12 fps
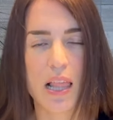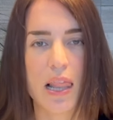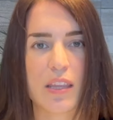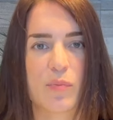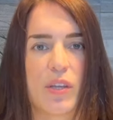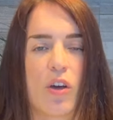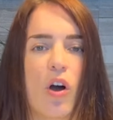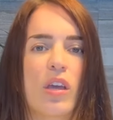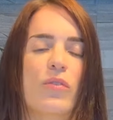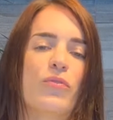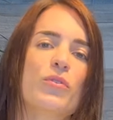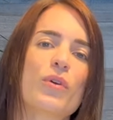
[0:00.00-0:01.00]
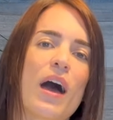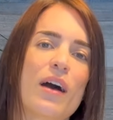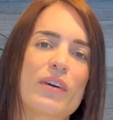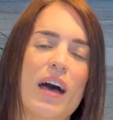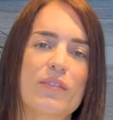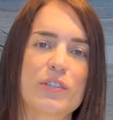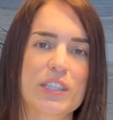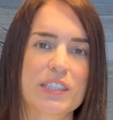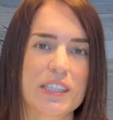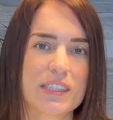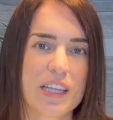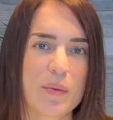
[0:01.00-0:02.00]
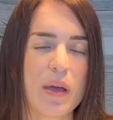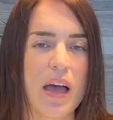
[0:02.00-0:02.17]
let me know if you have ever seen them